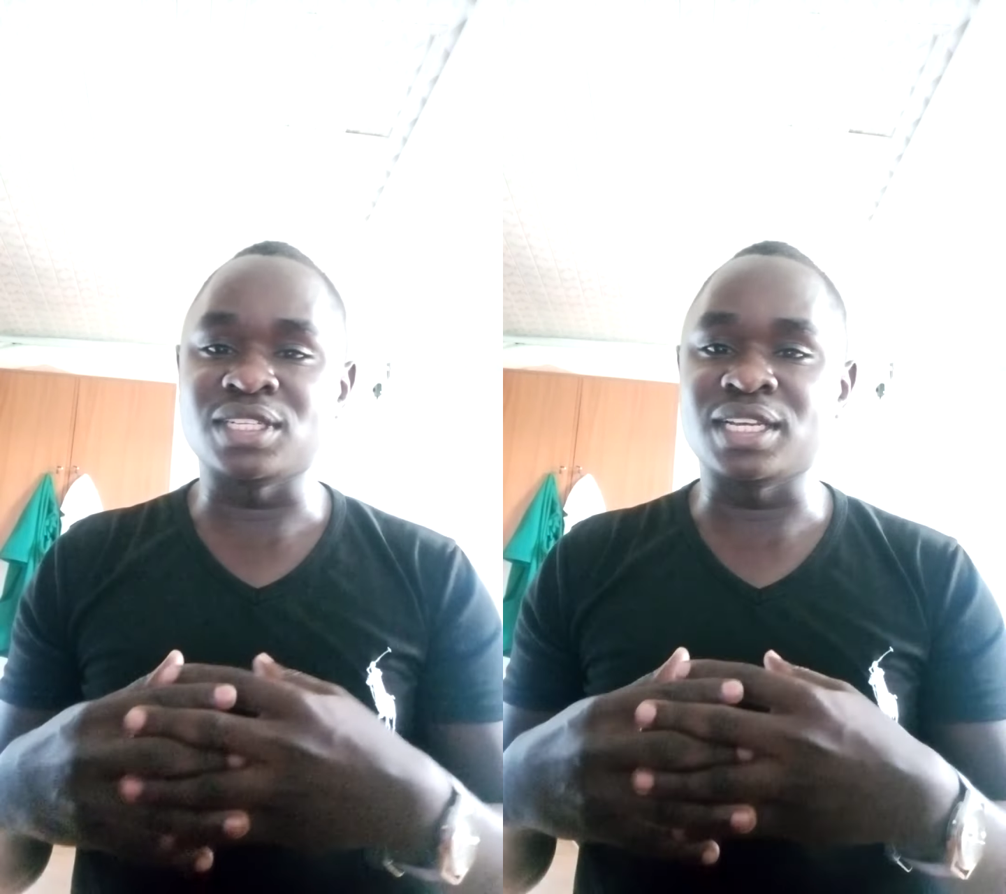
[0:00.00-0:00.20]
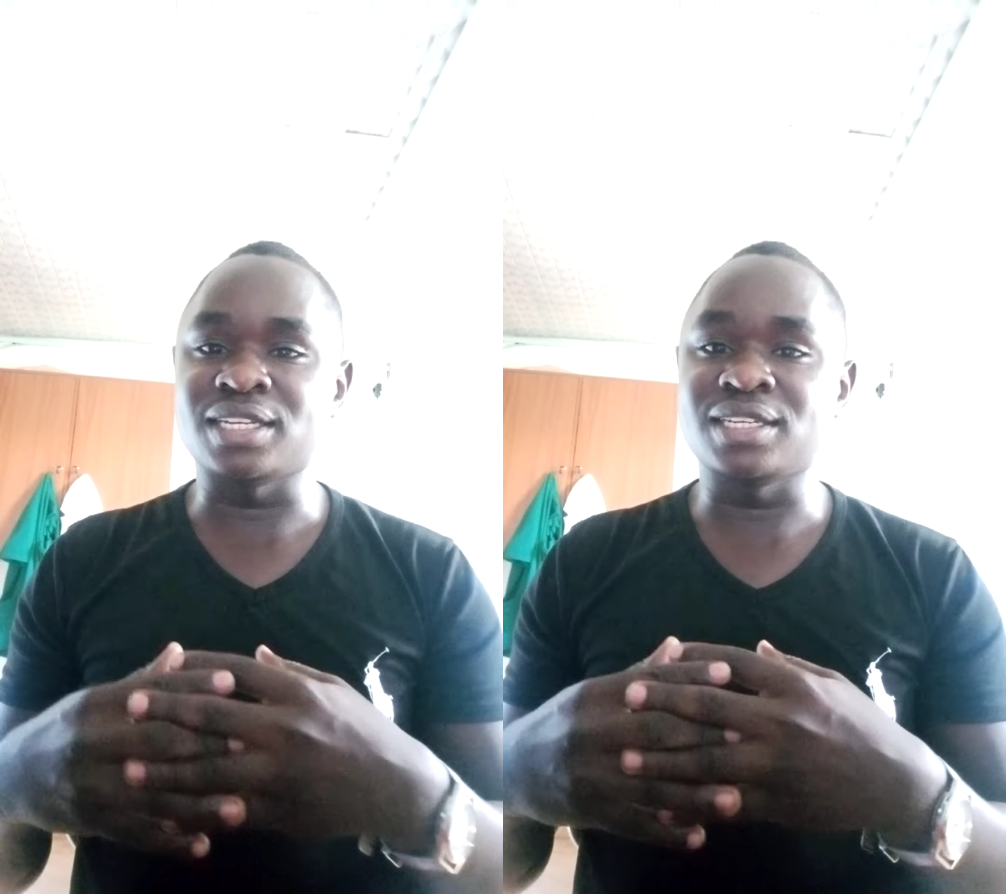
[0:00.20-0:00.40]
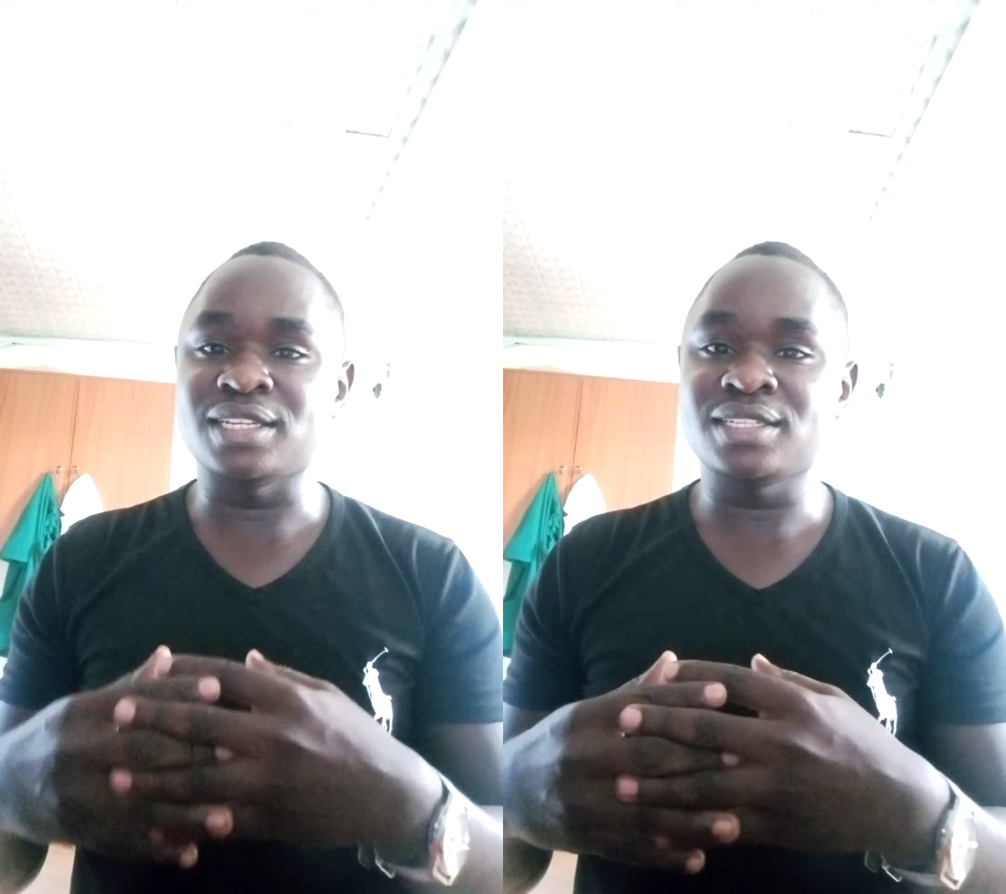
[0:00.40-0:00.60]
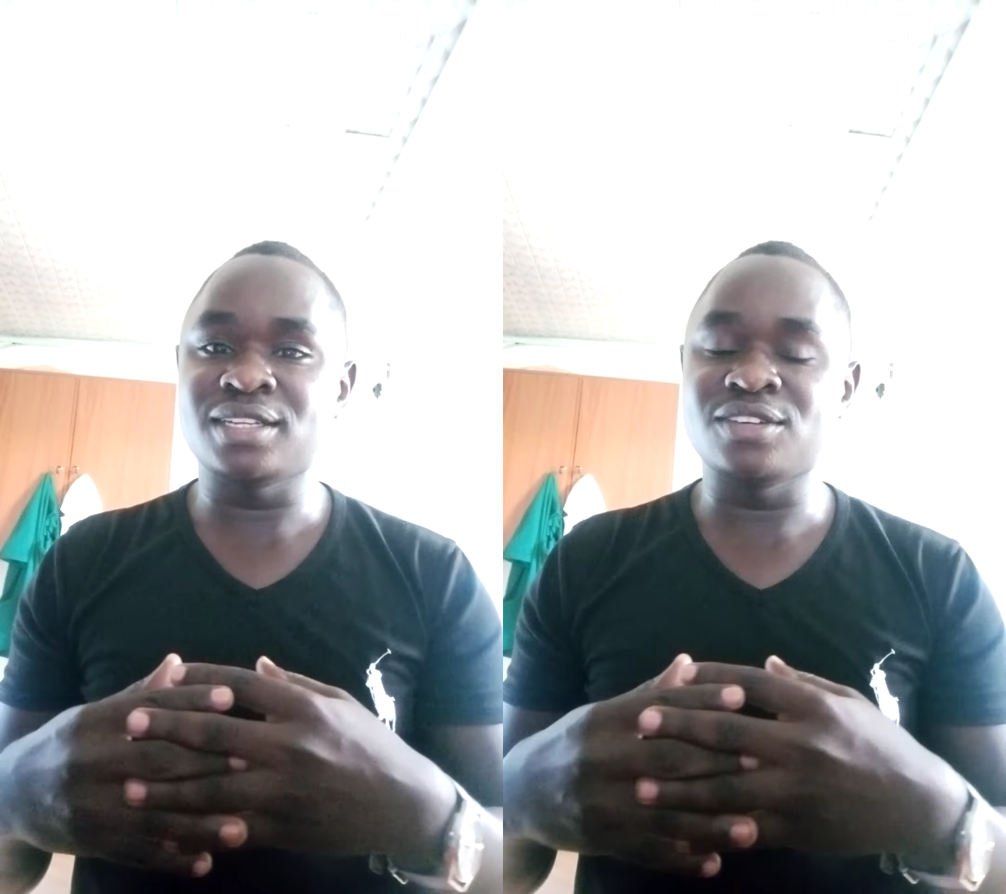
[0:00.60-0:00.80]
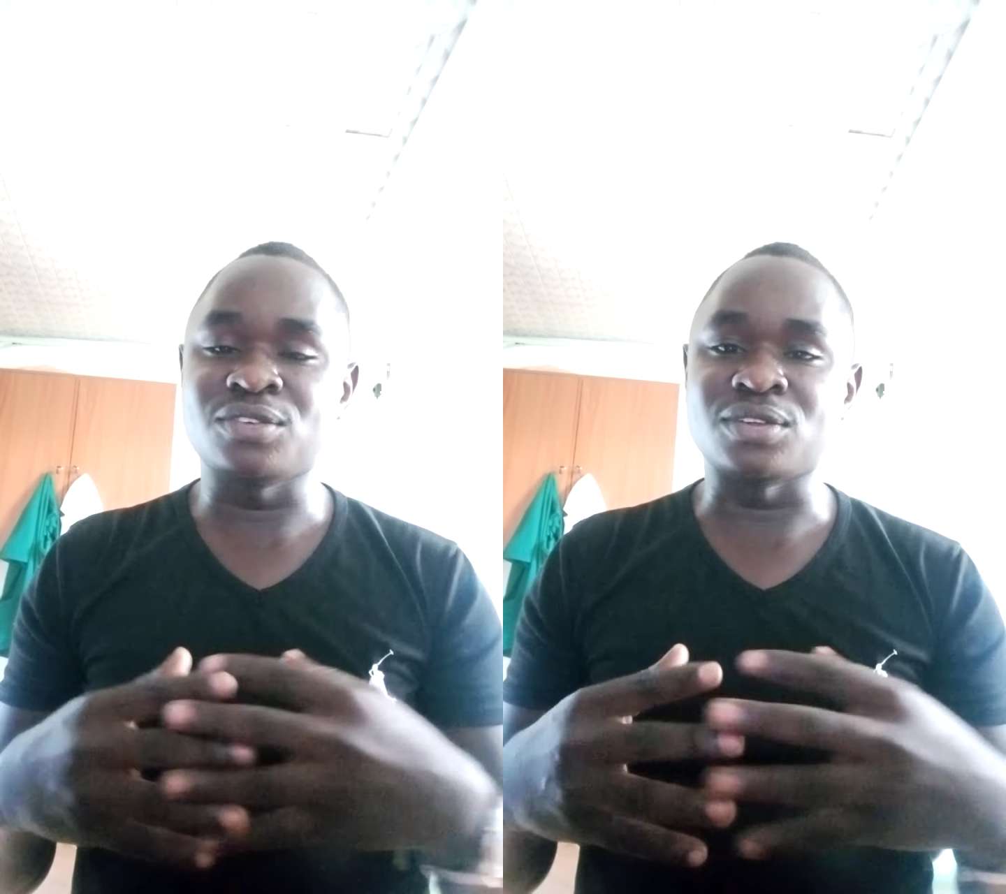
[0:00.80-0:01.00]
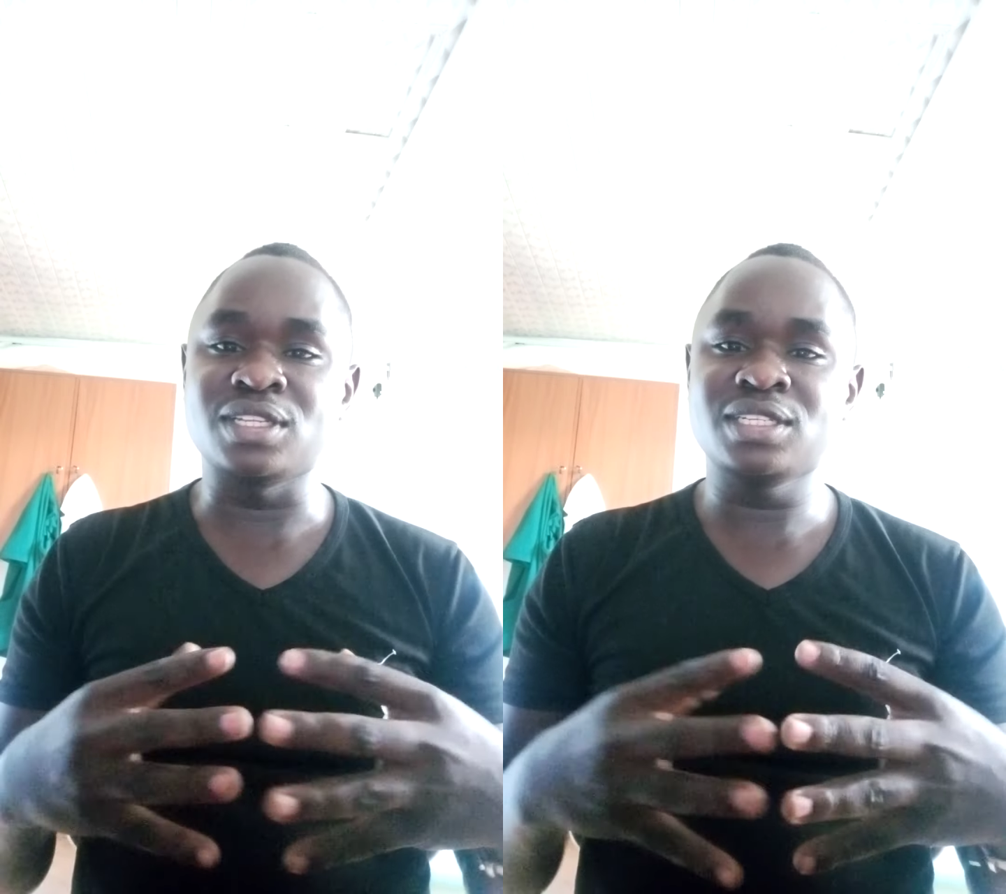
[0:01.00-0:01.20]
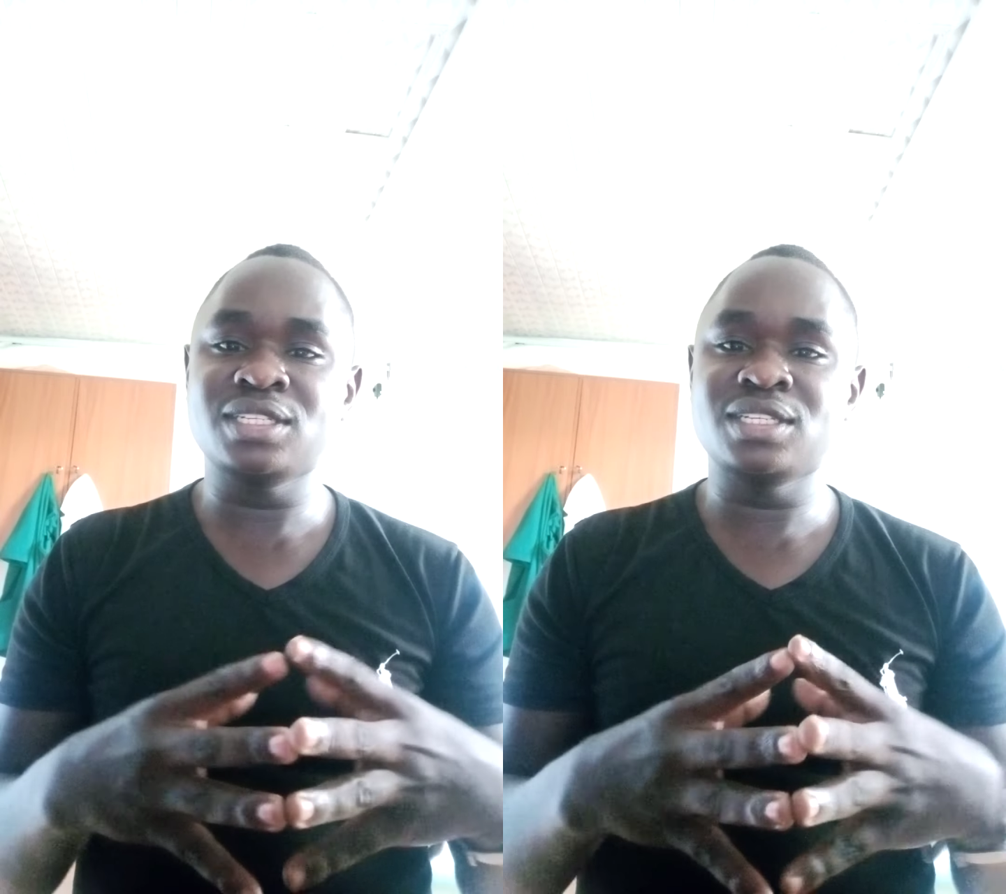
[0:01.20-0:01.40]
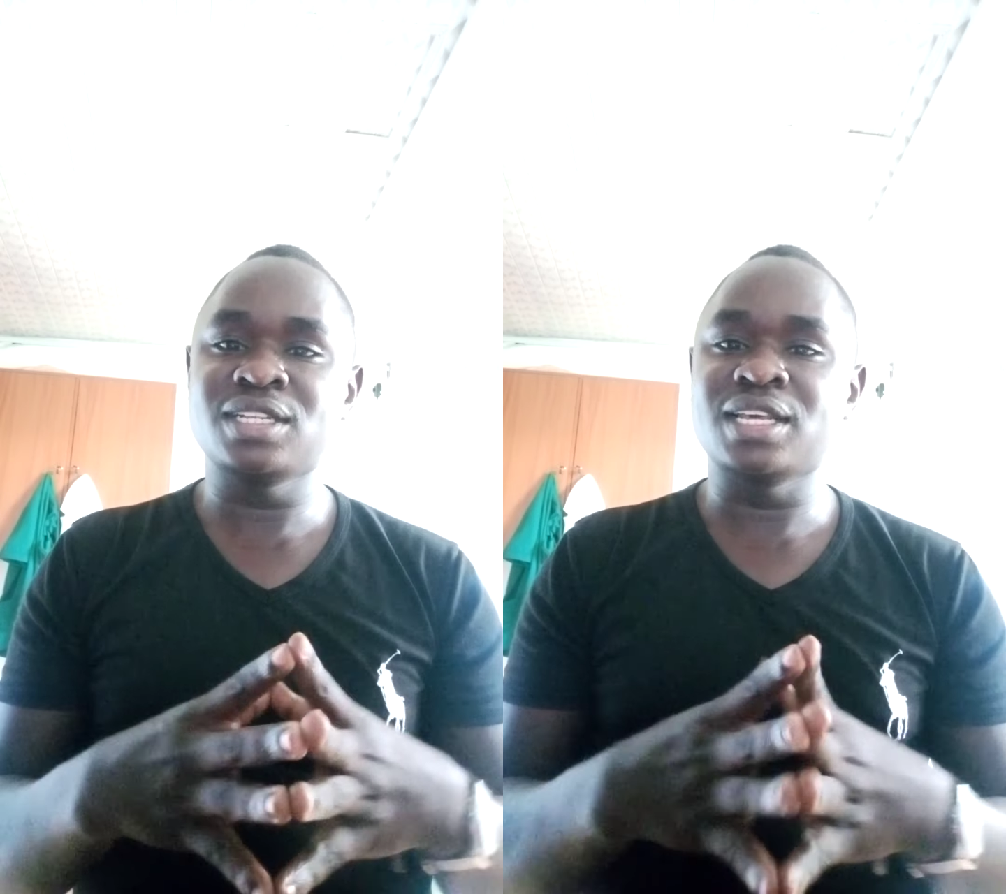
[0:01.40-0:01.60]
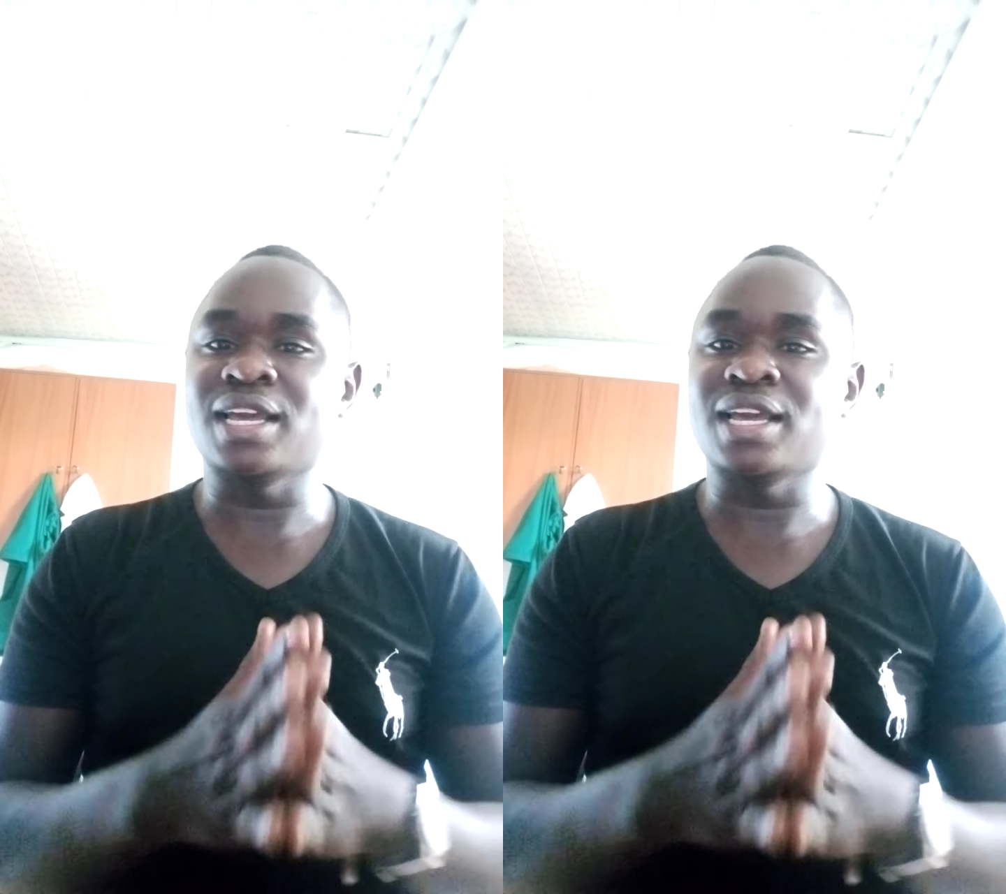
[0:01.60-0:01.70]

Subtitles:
get tested for this